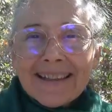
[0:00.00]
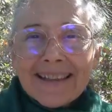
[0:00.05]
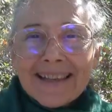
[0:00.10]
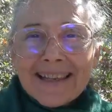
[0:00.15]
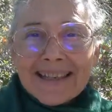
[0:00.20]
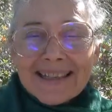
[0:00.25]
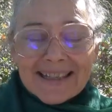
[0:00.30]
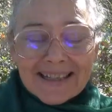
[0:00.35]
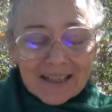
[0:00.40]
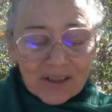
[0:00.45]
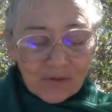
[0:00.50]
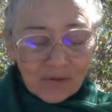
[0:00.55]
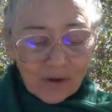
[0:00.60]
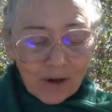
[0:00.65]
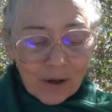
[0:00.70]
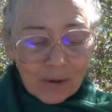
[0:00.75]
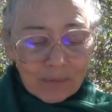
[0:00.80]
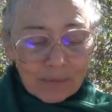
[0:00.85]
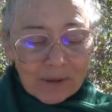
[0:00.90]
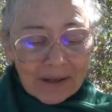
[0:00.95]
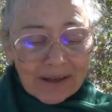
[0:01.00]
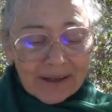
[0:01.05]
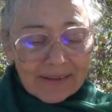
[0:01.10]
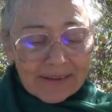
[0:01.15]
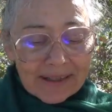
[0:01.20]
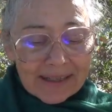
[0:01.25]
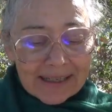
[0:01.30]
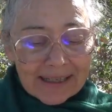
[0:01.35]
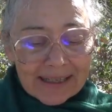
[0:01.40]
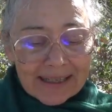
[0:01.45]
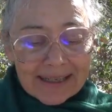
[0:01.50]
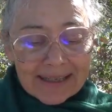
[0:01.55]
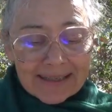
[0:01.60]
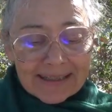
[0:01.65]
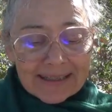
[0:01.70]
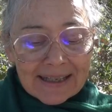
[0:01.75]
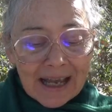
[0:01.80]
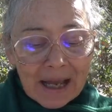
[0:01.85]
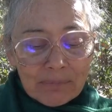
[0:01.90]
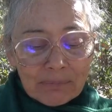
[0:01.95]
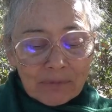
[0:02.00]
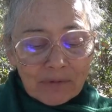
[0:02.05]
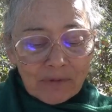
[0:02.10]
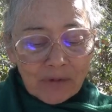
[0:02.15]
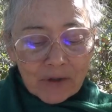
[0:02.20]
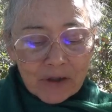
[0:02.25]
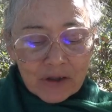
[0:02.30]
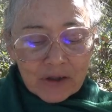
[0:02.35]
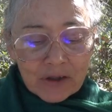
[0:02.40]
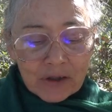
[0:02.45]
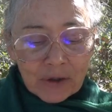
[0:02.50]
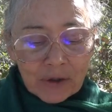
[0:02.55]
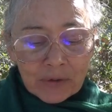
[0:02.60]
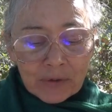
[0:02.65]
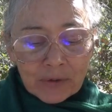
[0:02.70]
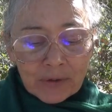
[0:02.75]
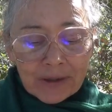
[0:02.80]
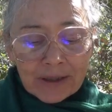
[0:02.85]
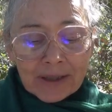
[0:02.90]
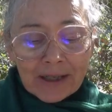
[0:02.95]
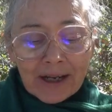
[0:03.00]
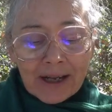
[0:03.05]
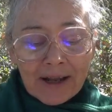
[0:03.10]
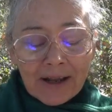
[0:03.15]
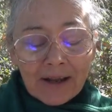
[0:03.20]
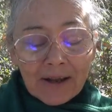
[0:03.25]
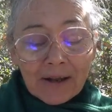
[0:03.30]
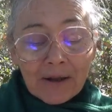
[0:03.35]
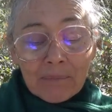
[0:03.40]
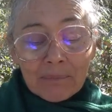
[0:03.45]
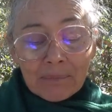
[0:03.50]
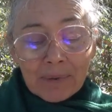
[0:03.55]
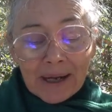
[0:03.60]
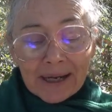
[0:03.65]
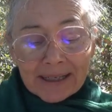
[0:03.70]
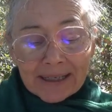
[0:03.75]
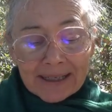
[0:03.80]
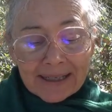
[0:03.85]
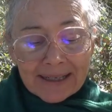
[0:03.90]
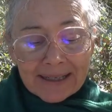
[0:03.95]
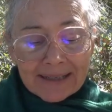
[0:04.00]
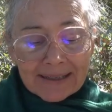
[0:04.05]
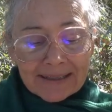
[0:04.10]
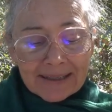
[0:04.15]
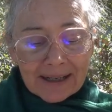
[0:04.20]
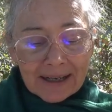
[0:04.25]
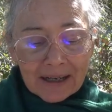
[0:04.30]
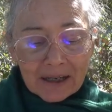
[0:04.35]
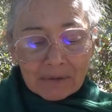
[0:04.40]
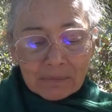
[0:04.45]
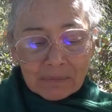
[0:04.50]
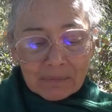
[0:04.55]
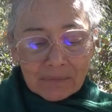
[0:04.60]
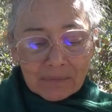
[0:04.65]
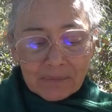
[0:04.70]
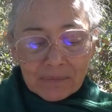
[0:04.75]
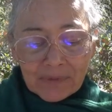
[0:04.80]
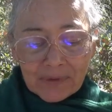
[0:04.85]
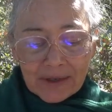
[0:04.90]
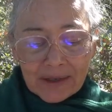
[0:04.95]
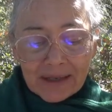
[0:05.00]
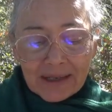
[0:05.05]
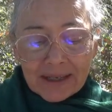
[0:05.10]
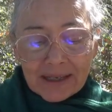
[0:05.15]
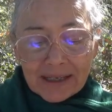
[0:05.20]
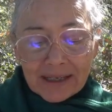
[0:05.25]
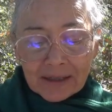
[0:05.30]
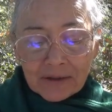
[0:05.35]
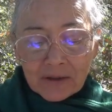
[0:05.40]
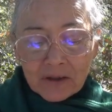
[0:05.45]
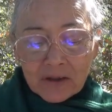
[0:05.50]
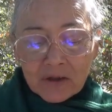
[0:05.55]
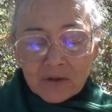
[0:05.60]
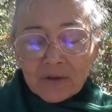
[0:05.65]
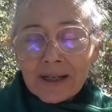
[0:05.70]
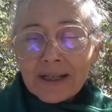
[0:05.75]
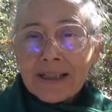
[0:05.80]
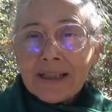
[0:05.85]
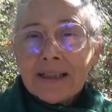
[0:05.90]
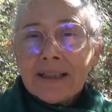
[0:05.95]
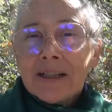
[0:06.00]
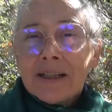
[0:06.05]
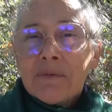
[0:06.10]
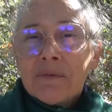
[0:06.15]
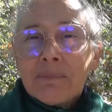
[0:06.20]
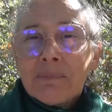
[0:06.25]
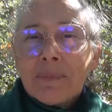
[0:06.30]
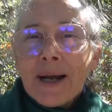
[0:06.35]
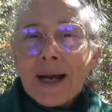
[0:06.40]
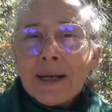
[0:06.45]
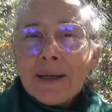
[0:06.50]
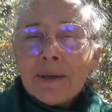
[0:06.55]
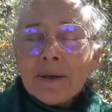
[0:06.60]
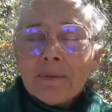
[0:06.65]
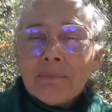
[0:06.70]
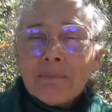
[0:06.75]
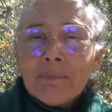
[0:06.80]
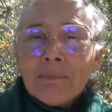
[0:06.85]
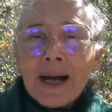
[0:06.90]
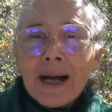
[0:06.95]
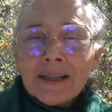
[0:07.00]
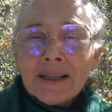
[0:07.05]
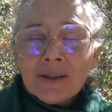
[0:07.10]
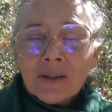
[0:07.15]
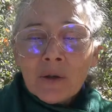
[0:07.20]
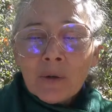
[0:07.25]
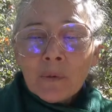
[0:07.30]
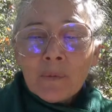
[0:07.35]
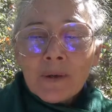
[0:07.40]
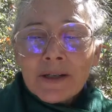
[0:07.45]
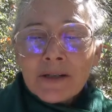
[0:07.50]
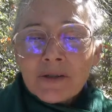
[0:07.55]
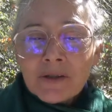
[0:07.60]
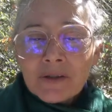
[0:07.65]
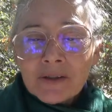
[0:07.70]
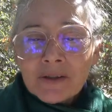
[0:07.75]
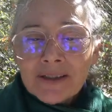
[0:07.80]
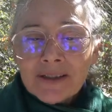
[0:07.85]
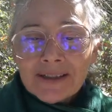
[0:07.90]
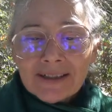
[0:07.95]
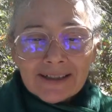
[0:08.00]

This is from The Aesop for Children by Aesop, illustrated by Milo Winter.